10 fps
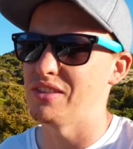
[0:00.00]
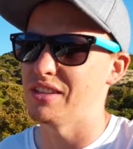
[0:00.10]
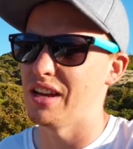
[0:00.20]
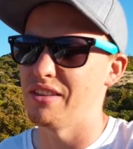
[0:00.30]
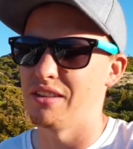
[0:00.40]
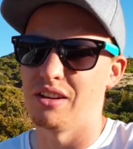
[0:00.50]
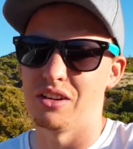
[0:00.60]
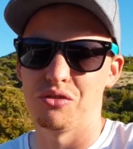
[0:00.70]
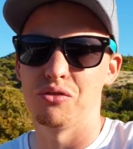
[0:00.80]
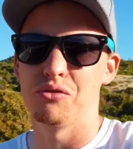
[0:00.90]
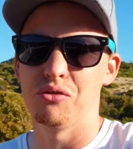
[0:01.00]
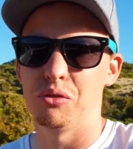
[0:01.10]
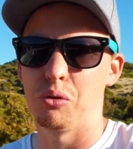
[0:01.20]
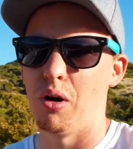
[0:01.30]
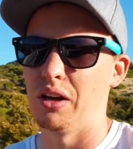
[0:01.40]
to say that I do
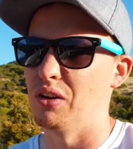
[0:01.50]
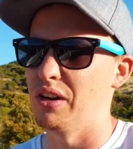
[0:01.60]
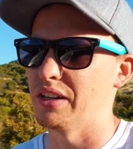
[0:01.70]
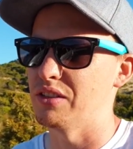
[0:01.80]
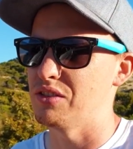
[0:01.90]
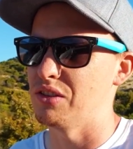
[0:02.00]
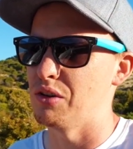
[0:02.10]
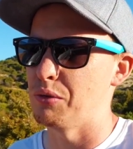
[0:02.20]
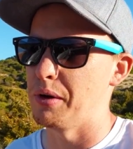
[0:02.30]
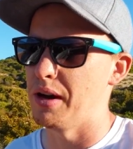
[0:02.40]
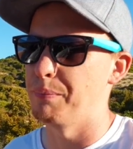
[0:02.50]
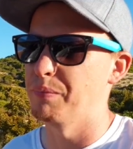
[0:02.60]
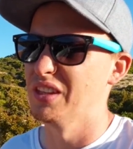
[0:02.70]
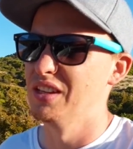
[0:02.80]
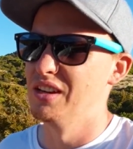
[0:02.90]
quite like it. So,
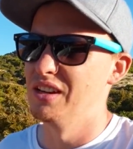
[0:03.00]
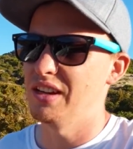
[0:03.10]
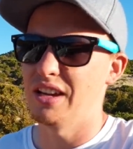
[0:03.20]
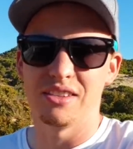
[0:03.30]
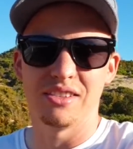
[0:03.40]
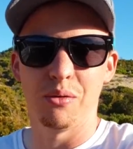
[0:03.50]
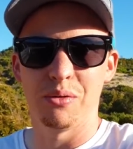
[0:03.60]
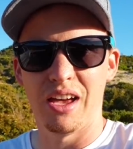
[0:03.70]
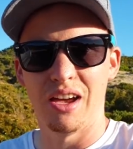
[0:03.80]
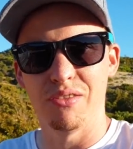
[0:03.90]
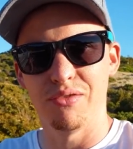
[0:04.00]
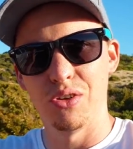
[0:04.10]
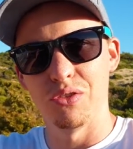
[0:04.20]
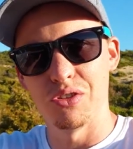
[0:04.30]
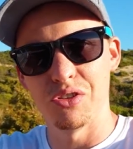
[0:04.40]
as I said, without any
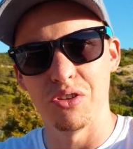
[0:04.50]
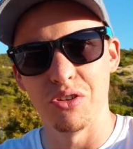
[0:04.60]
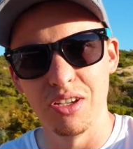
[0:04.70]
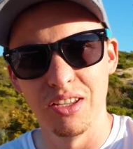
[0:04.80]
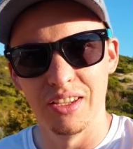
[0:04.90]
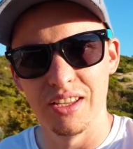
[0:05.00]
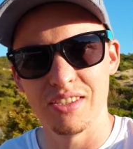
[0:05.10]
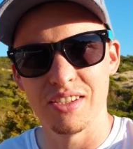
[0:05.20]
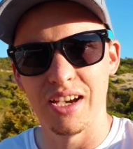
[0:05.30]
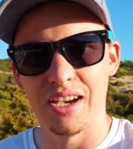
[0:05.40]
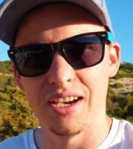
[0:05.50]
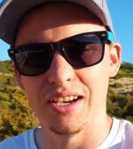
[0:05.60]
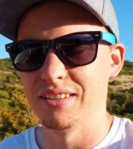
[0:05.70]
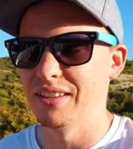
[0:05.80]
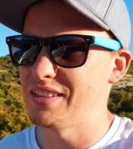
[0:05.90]
further ado, let's
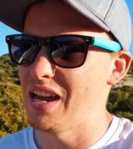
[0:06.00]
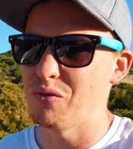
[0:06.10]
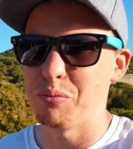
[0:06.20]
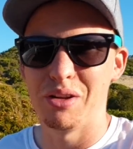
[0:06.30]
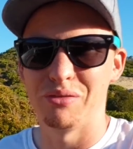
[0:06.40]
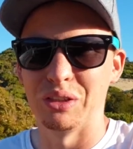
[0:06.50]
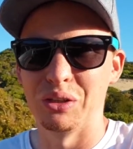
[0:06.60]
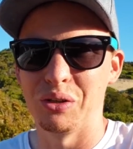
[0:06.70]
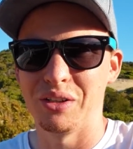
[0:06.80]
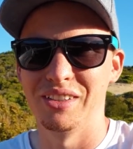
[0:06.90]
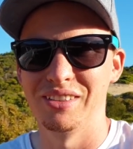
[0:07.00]
have a bit of a look.